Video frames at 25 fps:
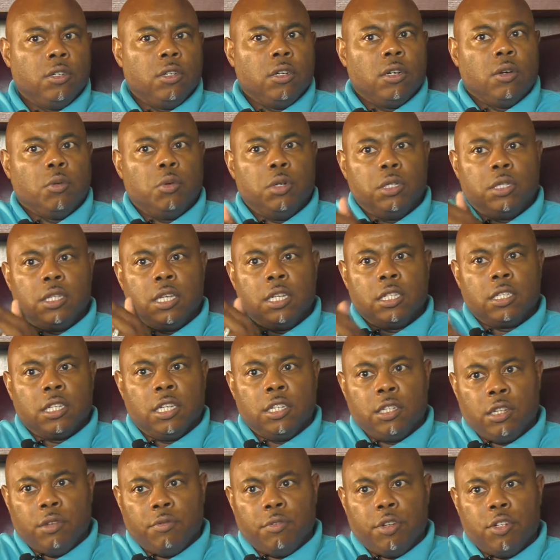with this
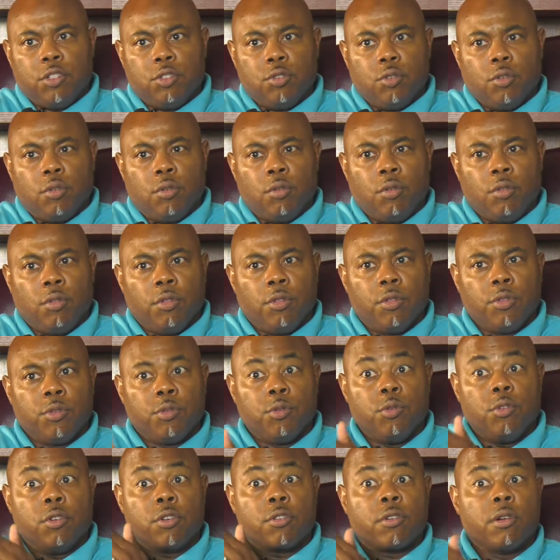individual through
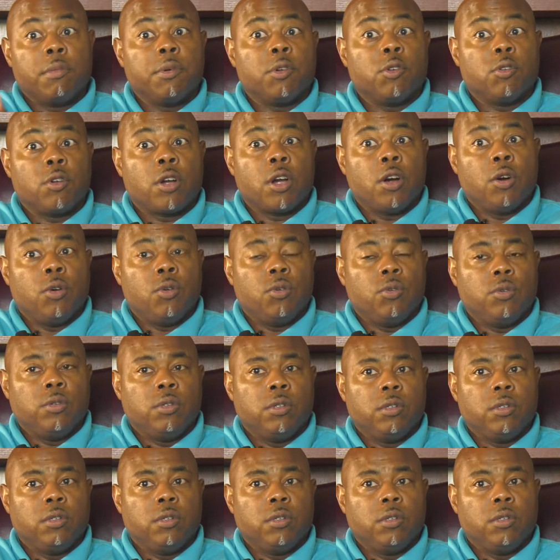the criminal code.